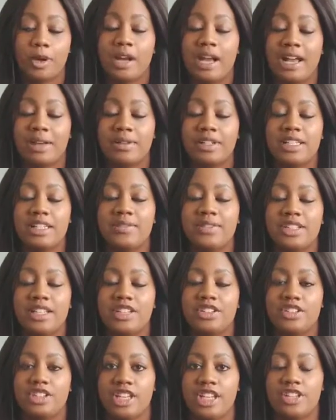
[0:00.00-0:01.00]
I would even
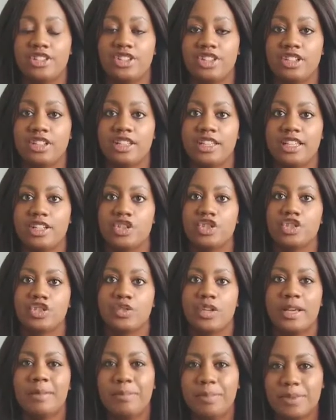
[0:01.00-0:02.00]
intentionally
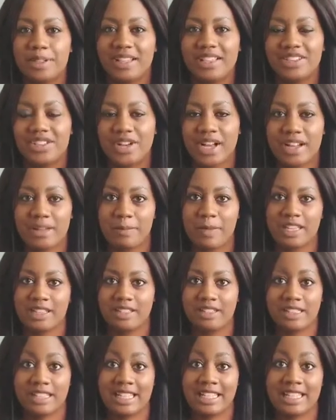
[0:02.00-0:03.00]
trip and try to make it
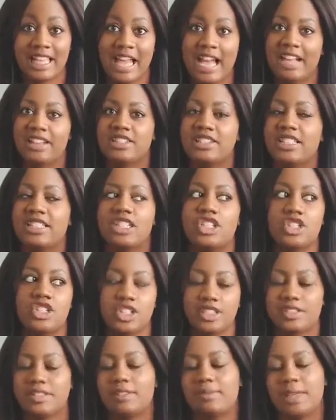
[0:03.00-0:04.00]
look like an accident
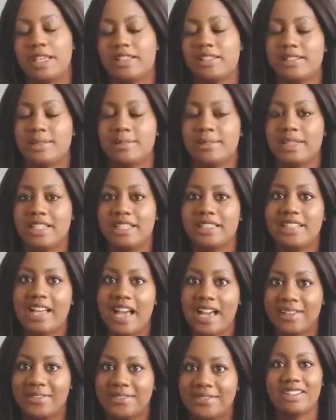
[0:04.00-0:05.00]
just to make somebody
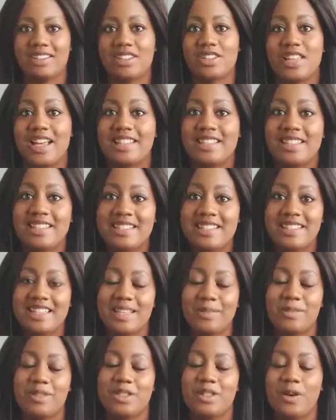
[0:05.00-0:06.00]
laugh. So that didn't
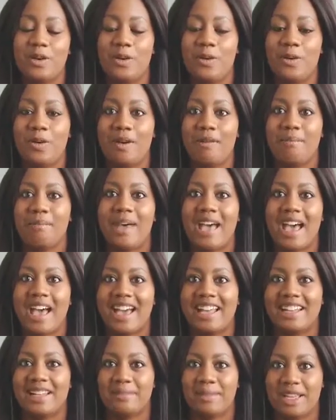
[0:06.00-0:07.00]
seem so
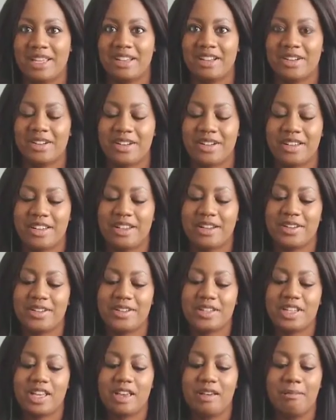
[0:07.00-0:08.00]
bad in my younger
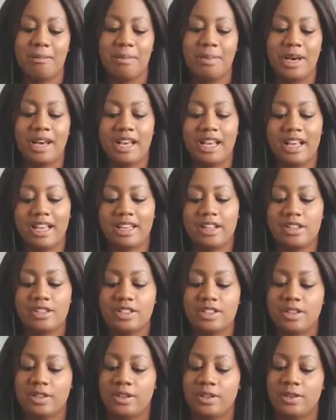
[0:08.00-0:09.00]
years. But I
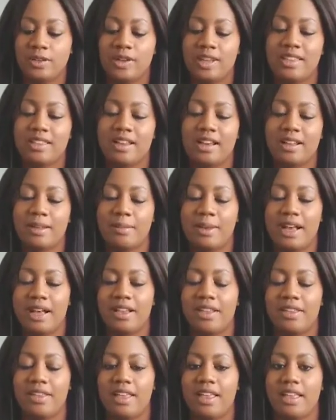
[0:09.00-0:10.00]
also thought
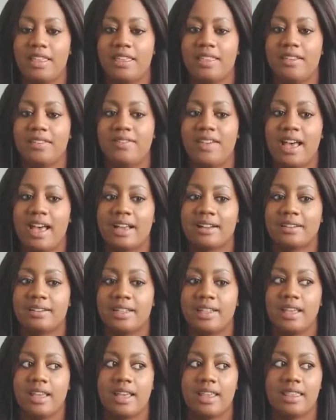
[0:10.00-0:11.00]
about the fact
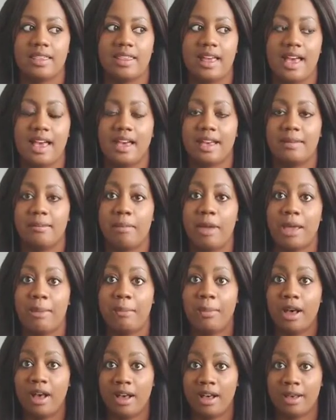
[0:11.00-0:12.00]
that my
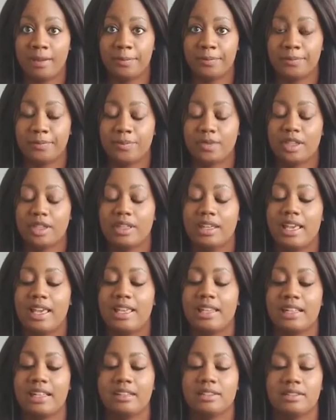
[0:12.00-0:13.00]
mom,
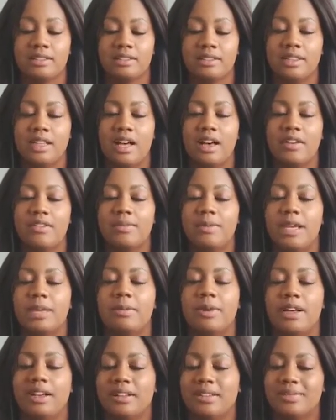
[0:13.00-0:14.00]
and I love my
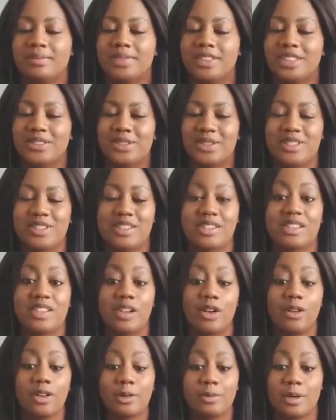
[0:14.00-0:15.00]
mom, she was the
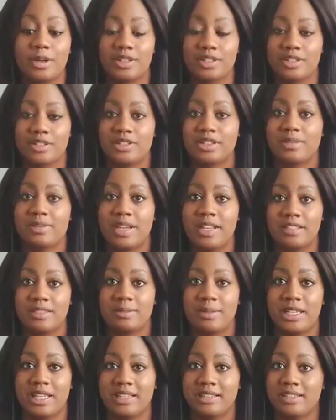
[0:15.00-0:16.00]
only person, she raised
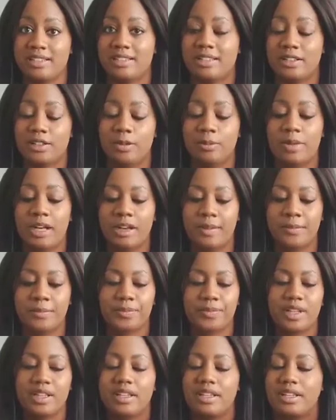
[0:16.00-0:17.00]
me as a single mom,
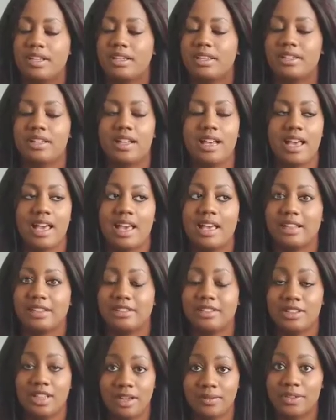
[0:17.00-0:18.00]
and I
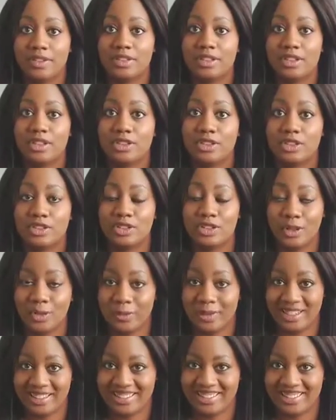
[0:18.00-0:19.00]
love her so
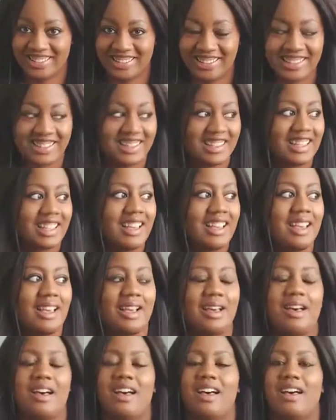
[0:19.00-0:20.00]
much.
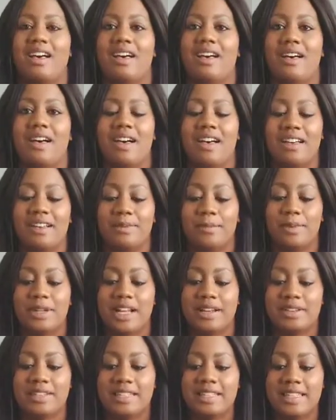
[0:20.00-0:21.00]
Uh, but
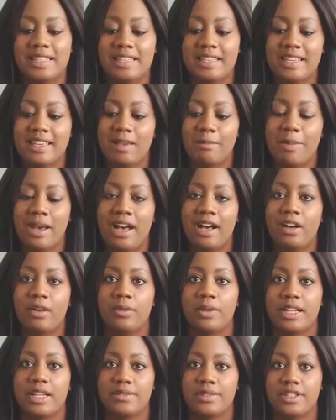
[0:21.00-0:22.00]
I was thinking about
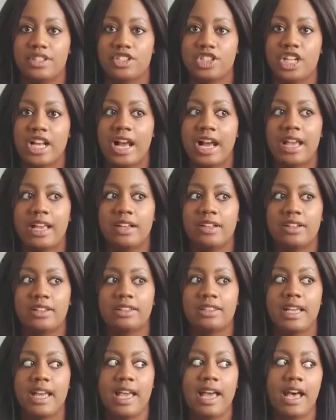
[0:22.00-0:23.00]
when I was a
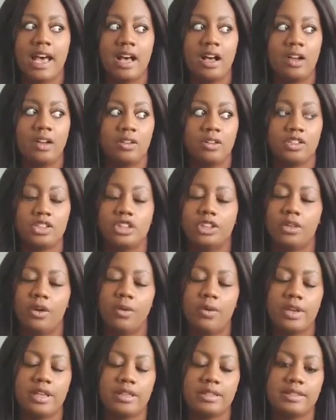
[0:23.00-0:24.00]
child how she
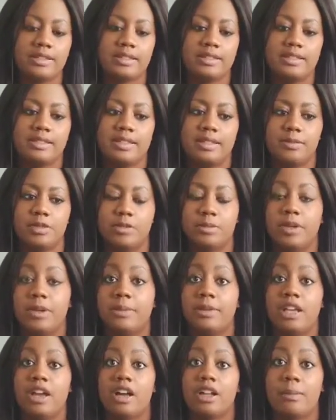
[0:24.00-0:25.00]
always seemed to put
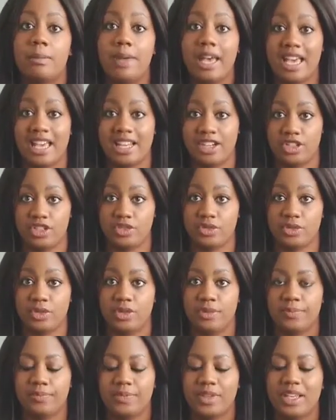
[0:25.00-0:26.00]
me on a
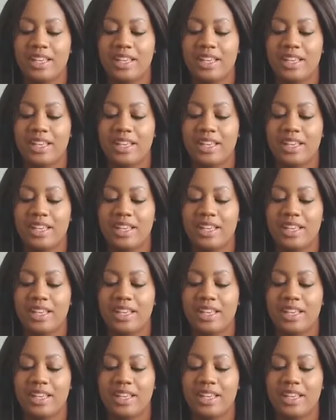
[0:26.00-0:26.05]
pedestal.